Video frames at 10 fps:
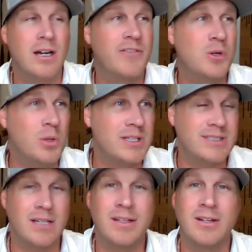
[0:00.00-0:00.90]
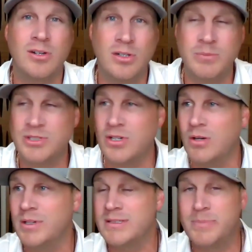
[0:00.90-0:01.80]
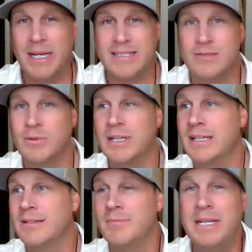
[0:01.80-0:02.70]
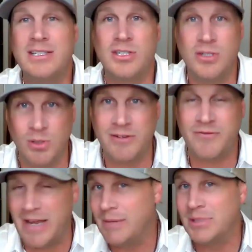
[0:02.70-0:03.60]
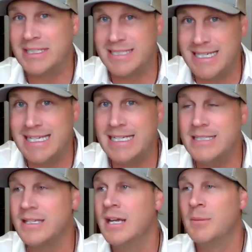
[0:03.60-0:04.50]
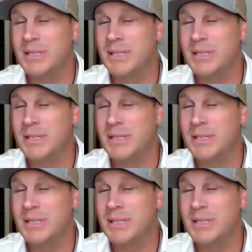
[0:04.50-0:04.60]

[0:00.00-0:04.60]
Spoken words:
Of course, selling a home is always best when it meets your family's needs,